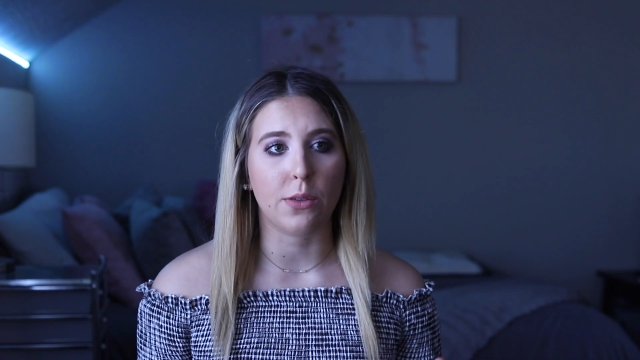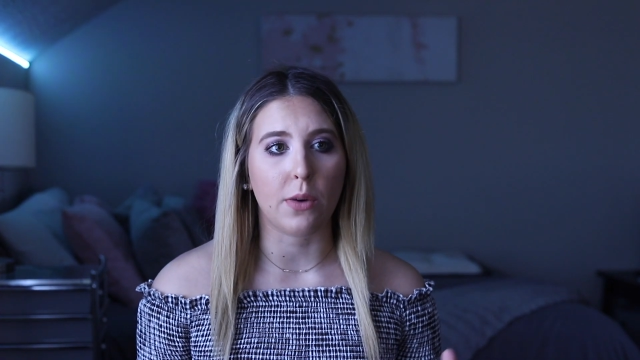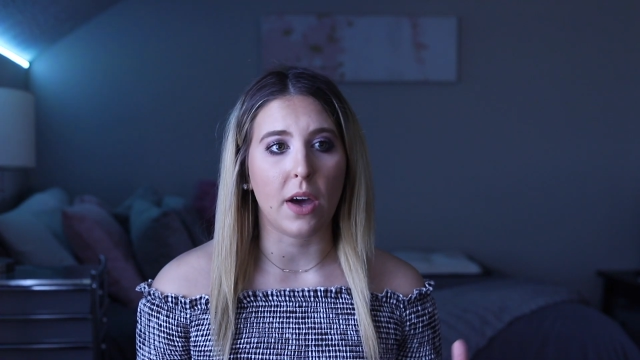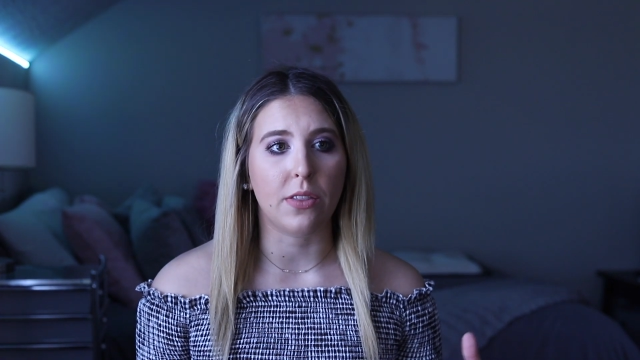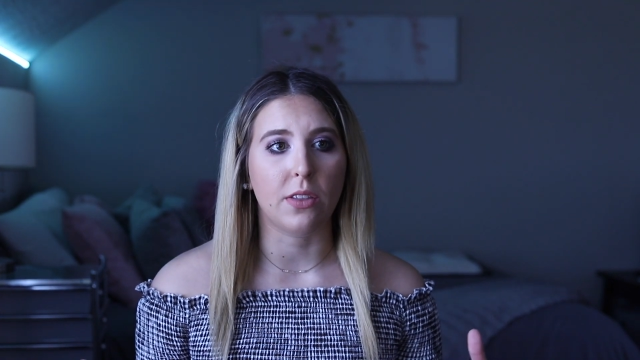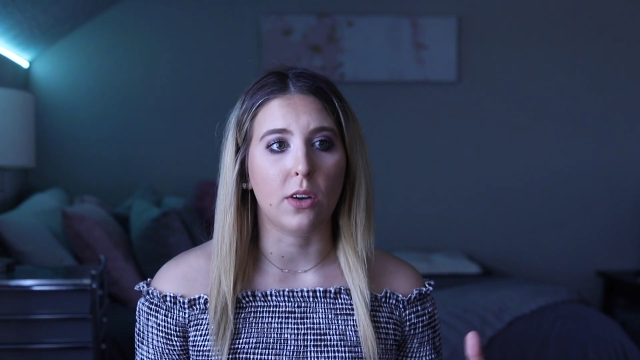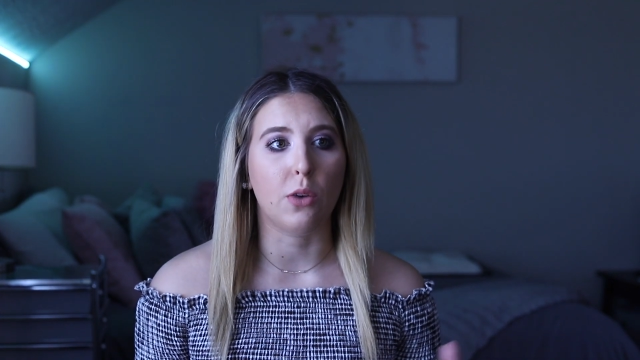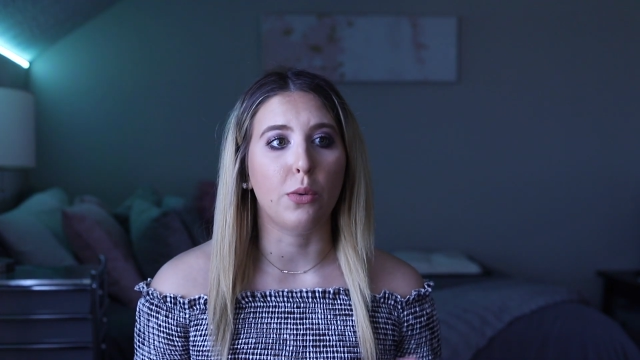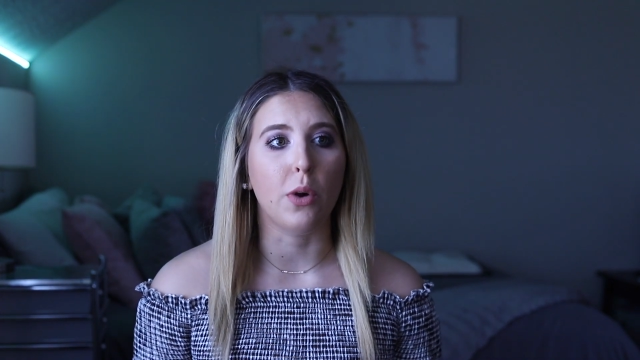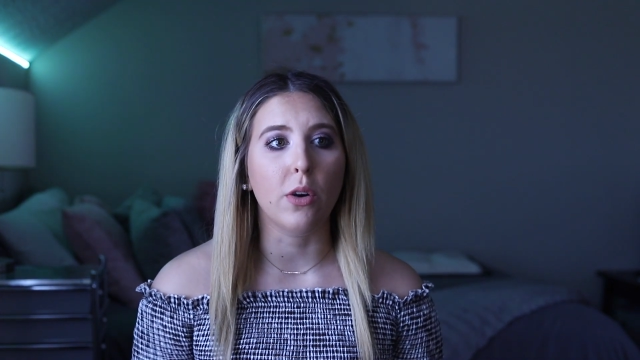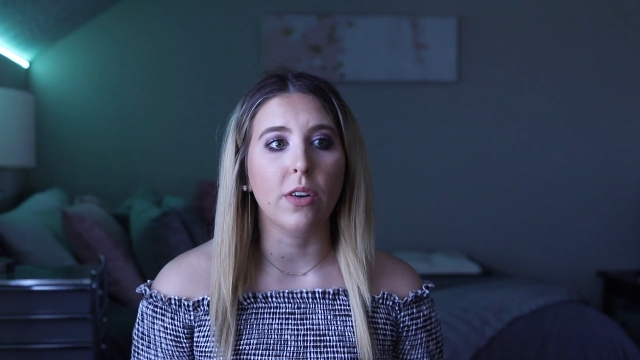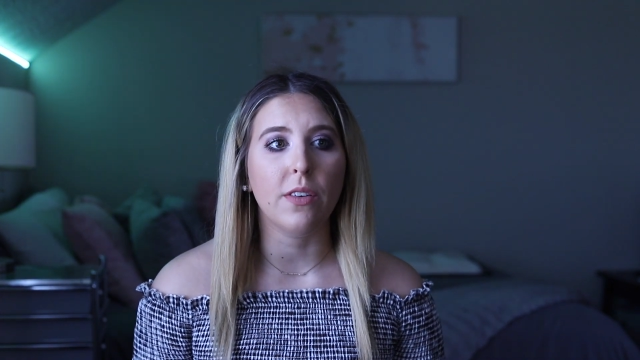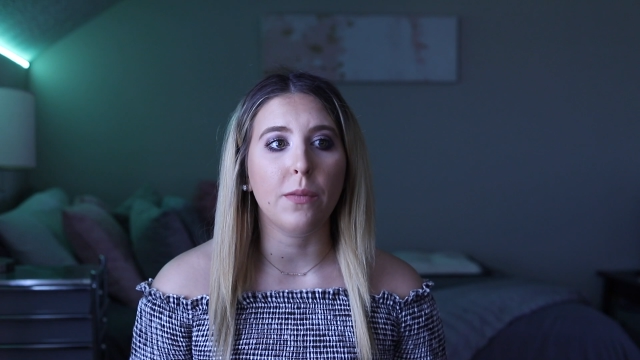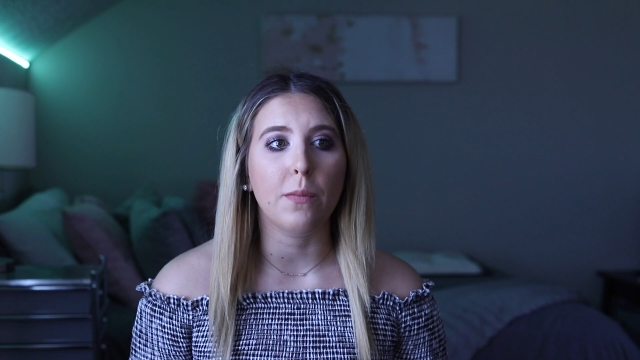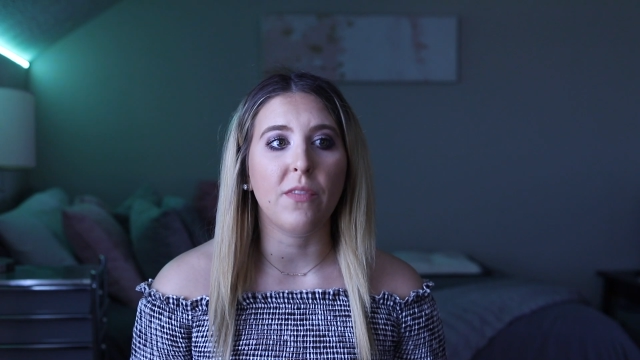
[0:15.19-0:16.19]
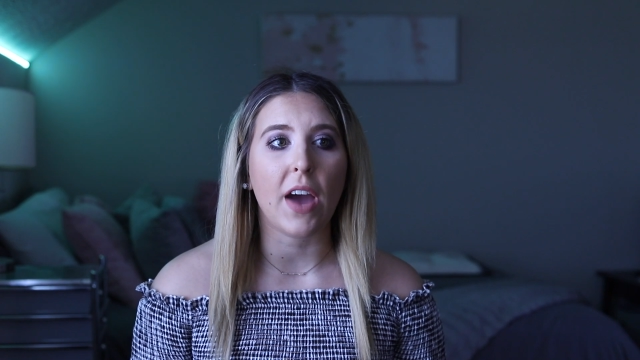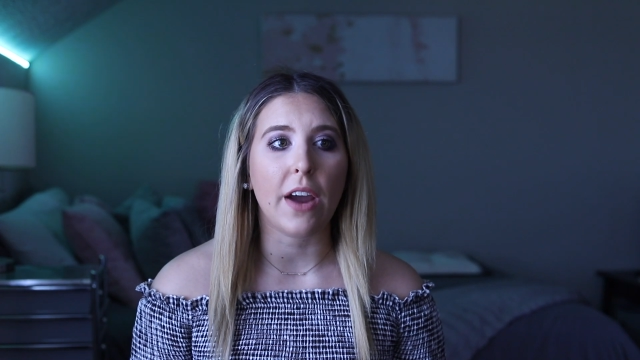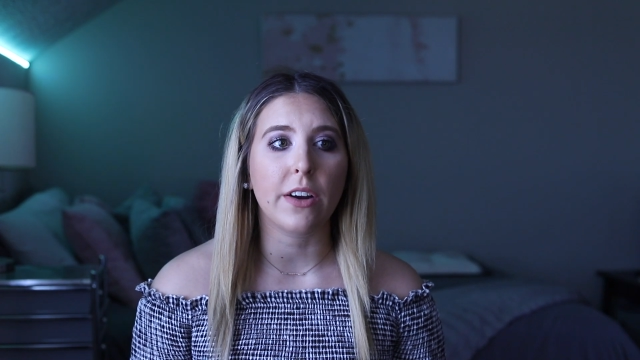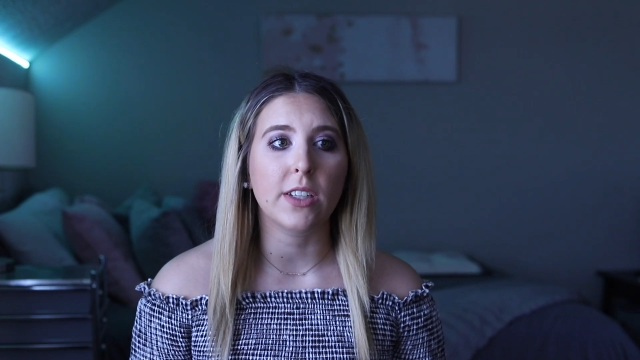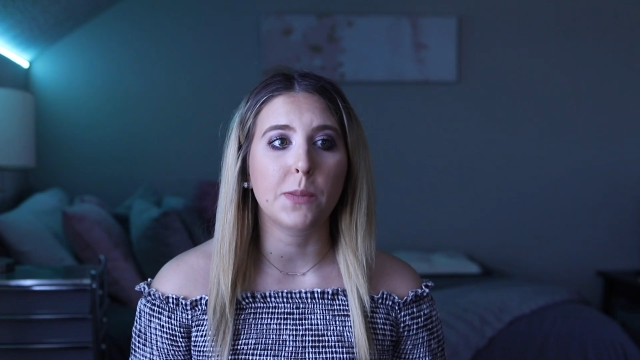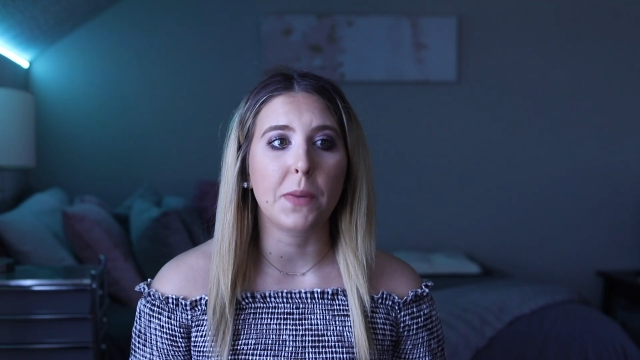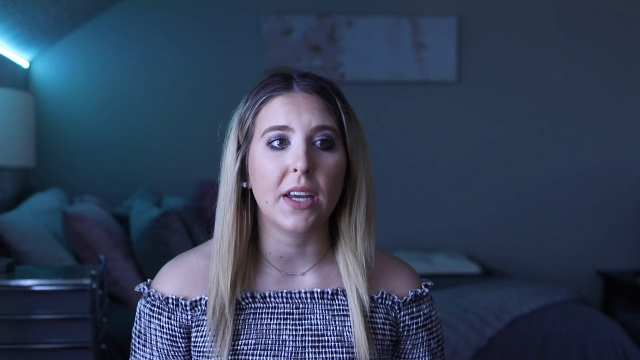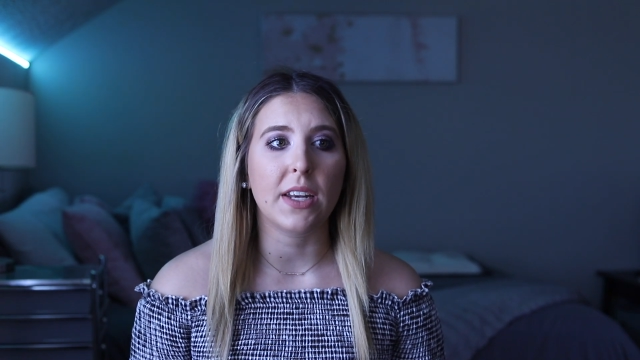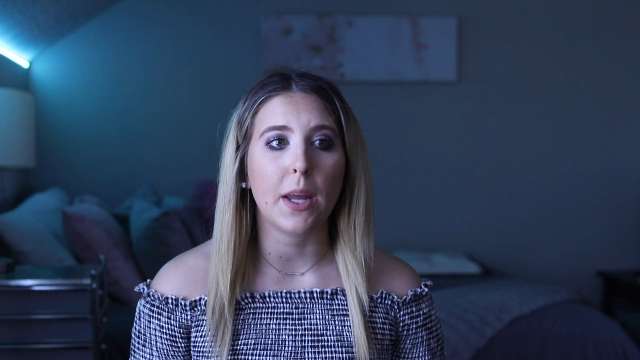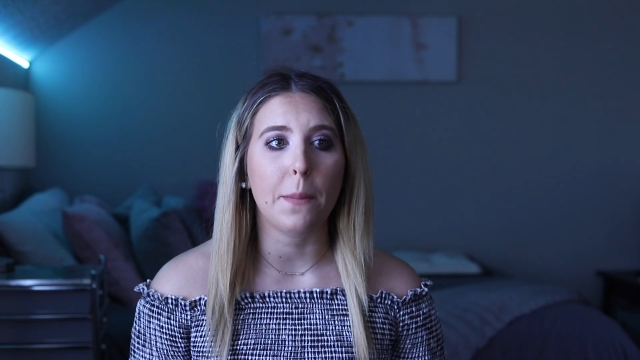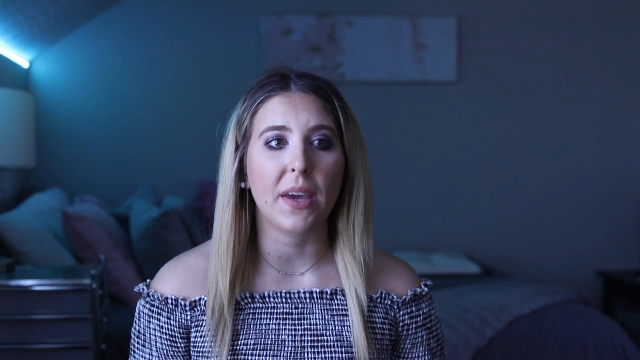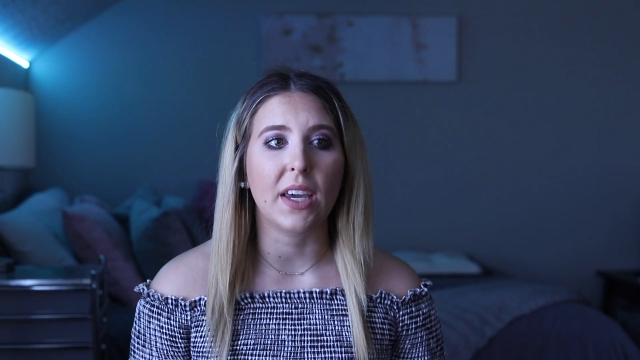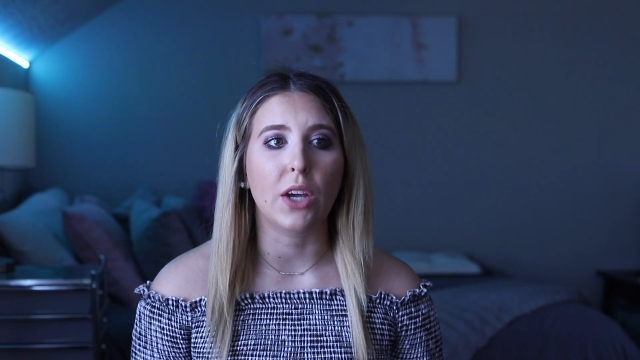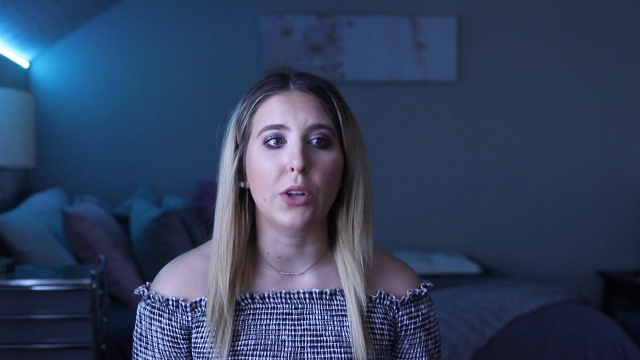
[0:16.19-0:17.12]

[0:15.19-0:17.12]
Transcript: throughout the coronavirus pandemic,